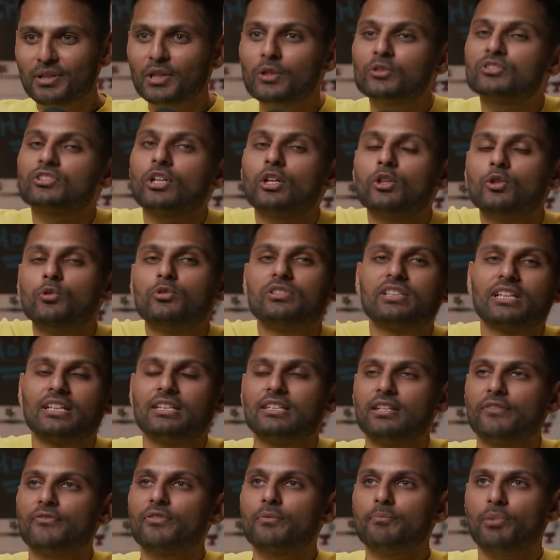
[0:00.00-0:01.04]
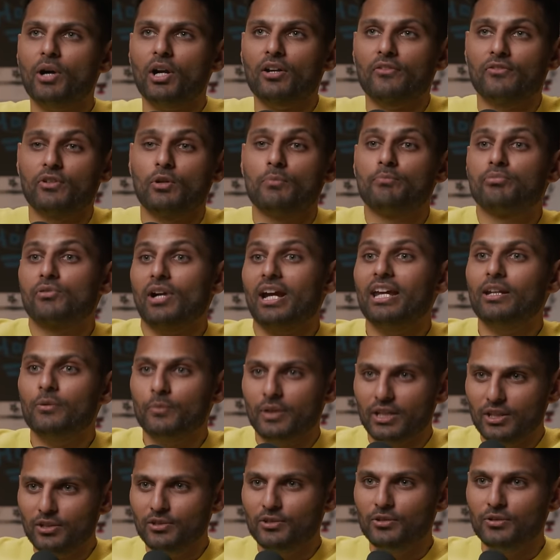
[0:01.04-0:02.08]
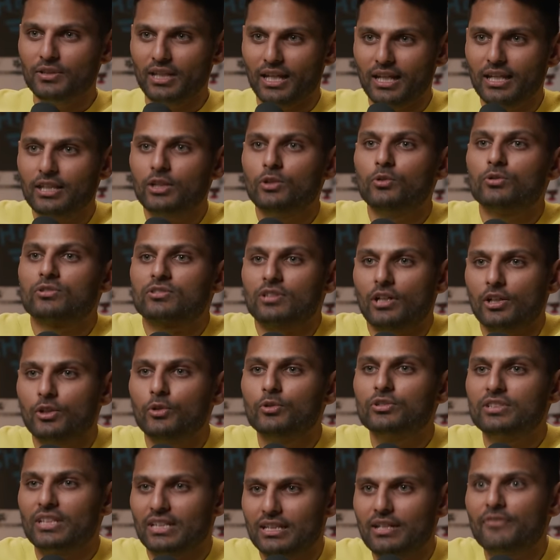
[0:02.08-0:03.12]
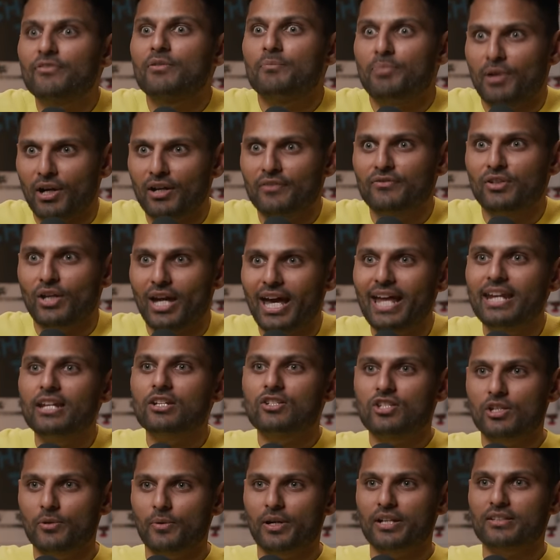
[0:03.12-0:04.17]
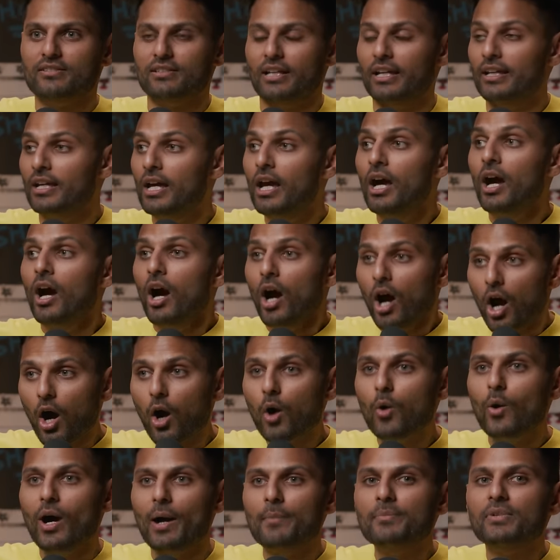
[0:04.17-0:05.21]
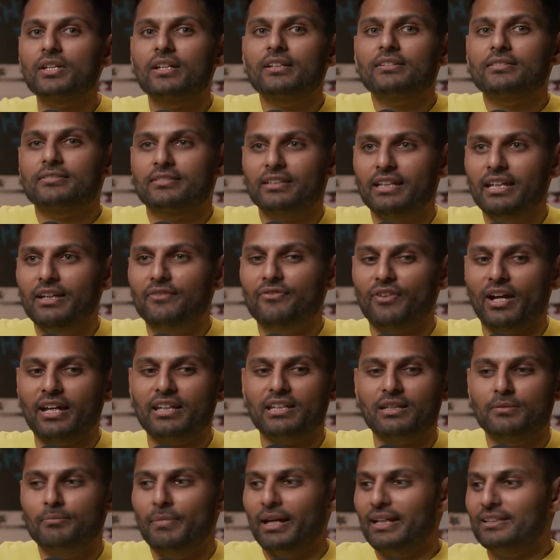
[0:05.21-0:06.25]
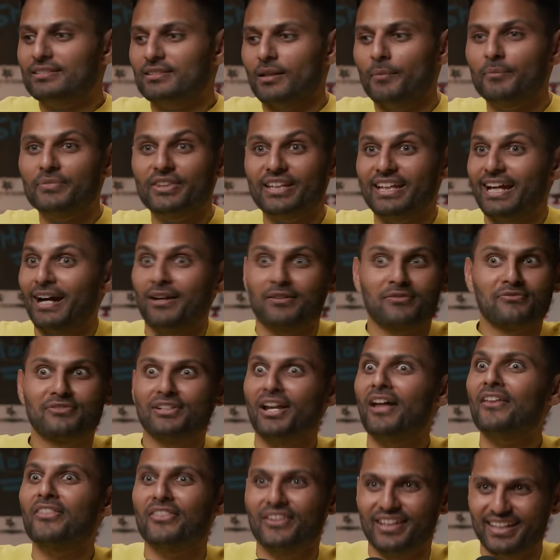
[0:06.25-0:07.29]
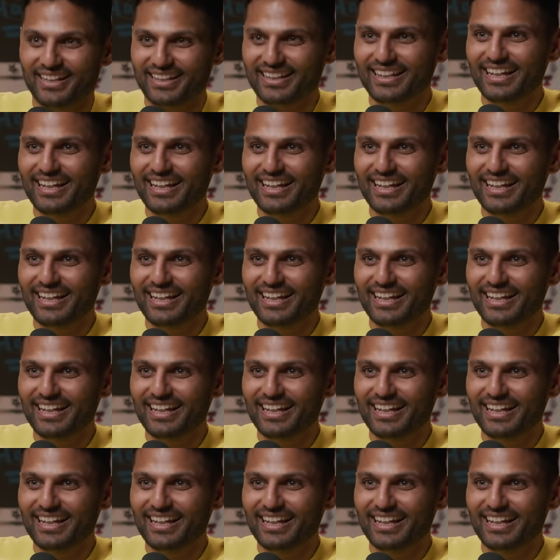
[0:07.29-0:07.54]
But you start using a different part of your brain when you do that. Like you start using a different part of your energy where it's like, oh, I'm going to see if I can make something out of nothing.